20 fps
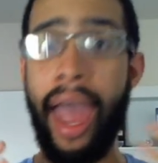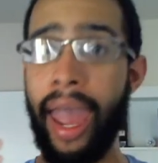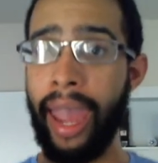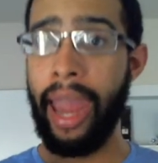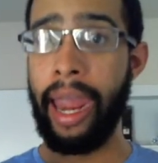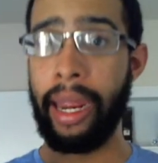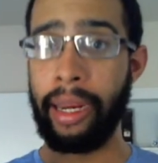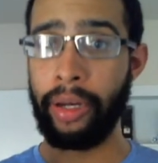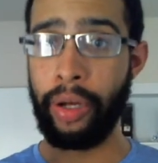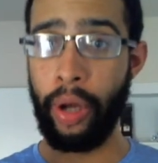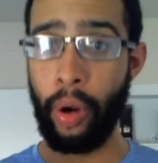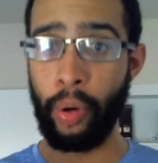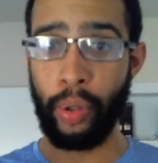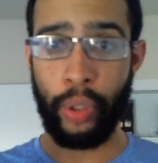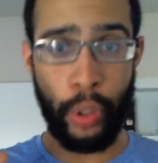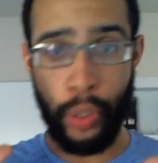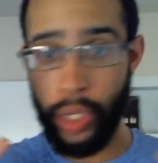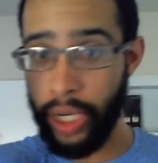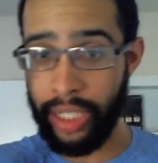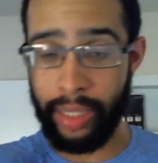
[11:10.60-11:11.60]
hey, you
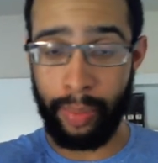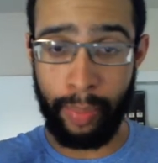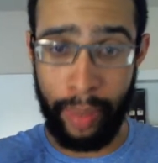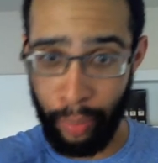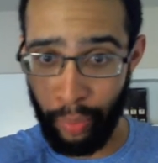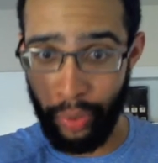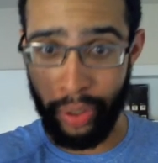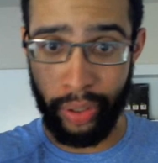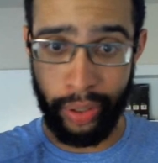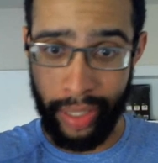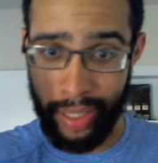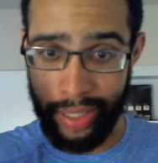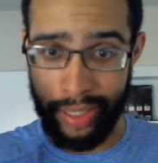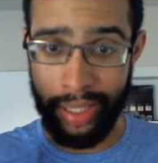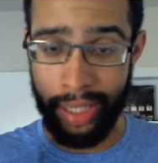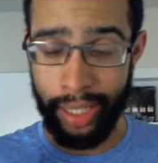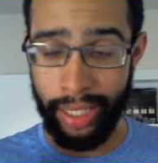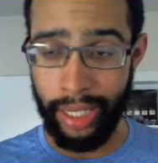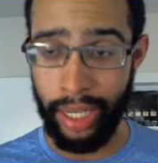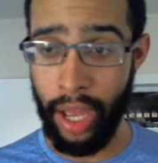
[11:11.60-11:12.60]
need to be
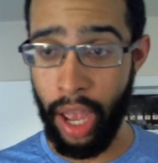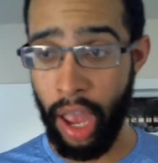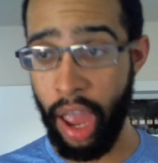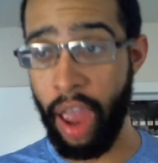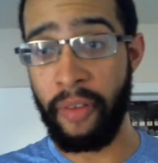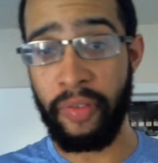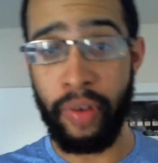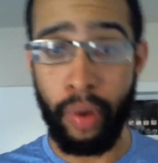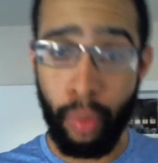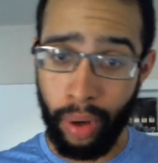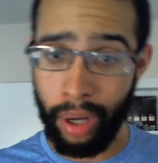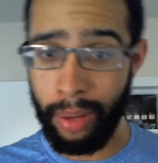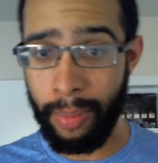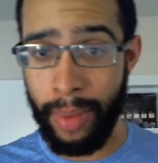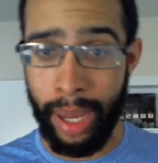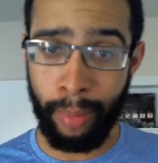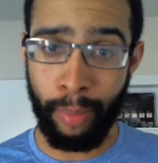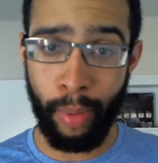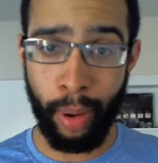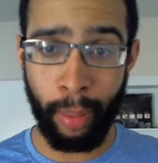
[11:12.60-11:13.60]
realistic. If you want to
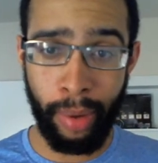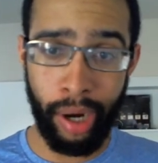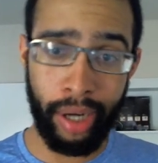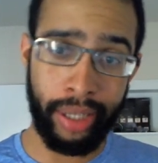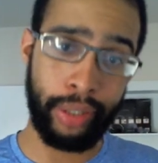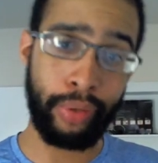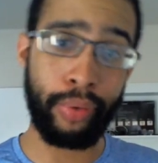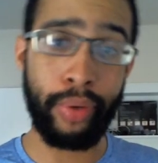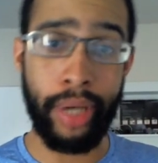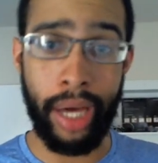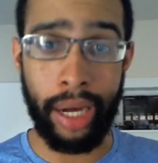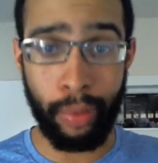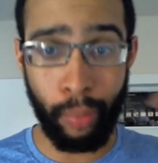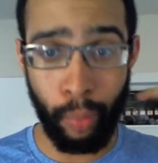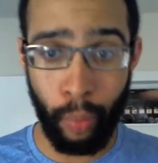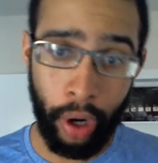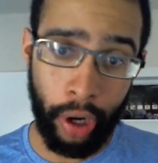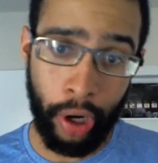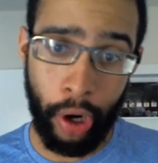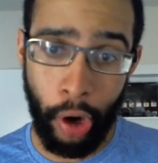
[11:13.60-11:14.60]
make more money, you got
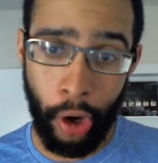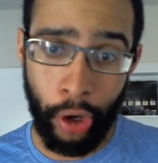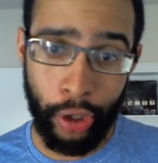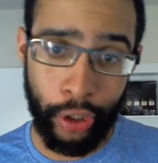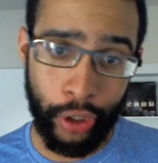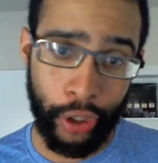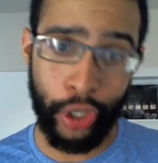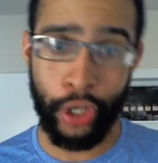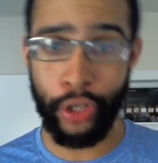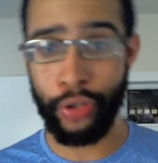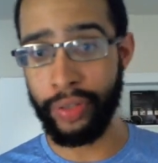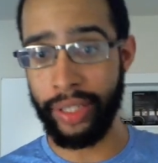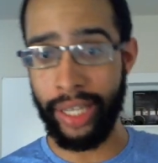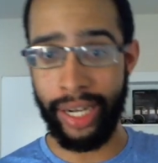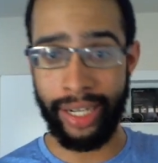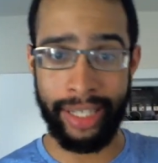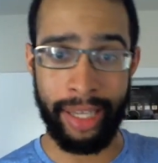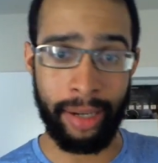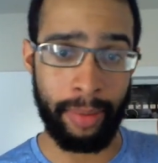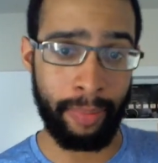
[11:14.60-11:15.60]
to work harder, you
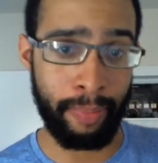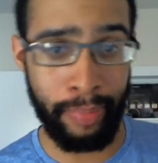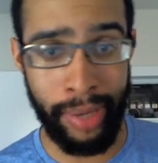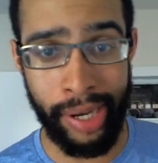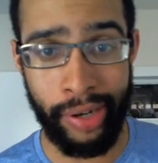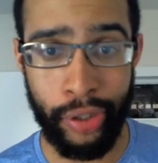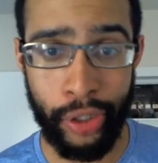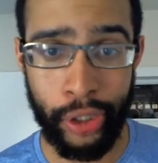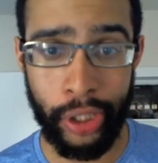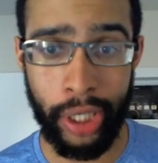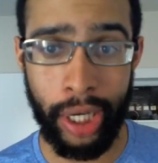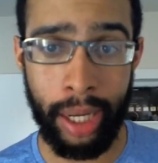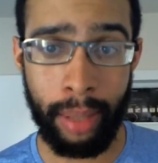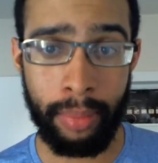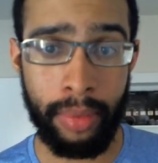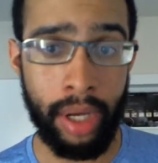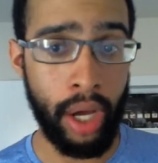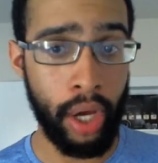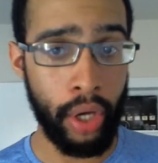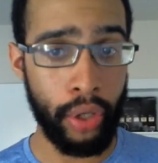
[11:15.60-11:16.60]
got to get a better
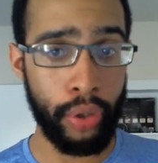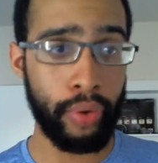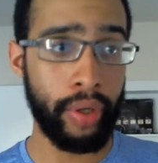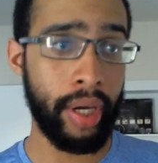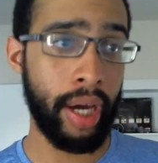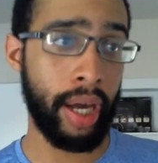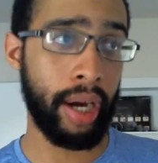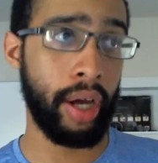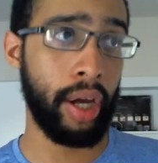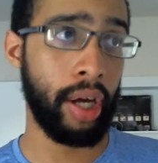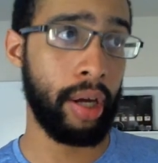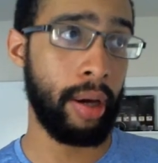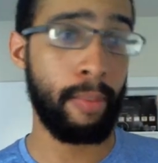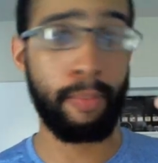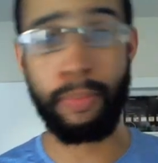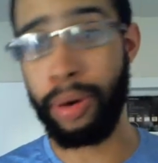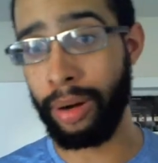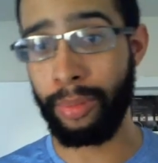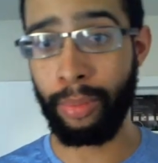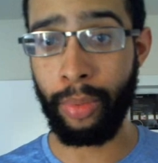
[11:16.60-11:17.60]
job, you got to
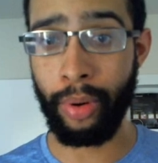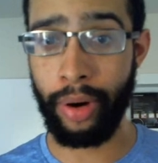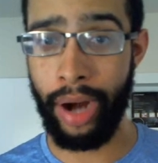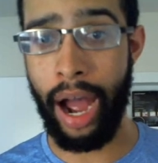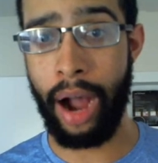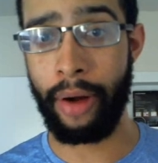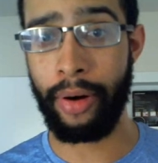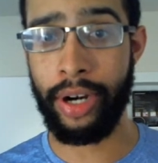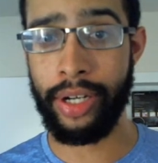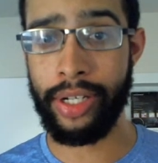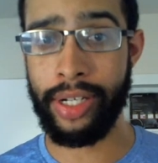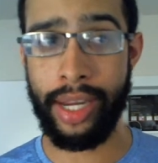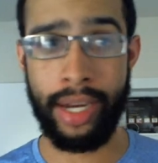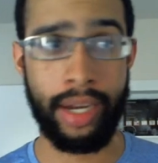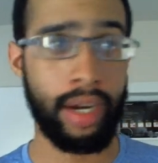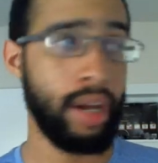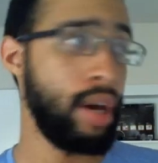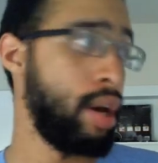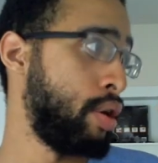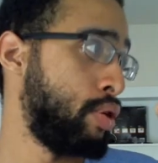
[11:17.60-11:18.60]
put more hours
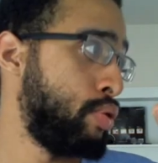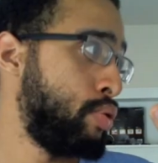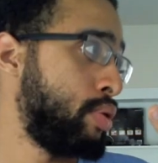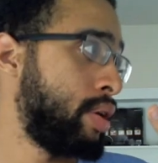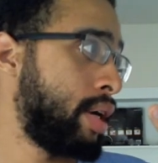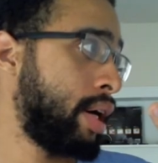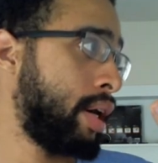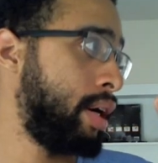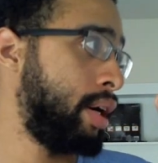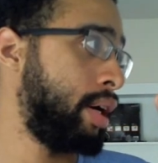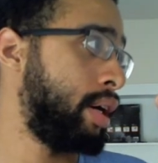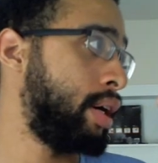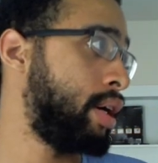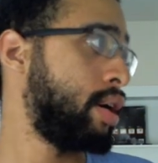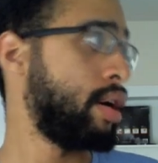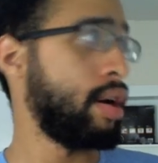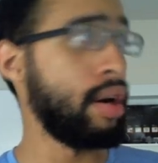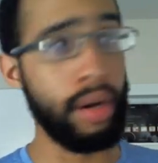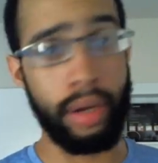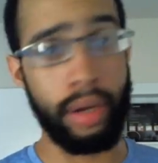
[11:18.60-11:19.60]
in, you got to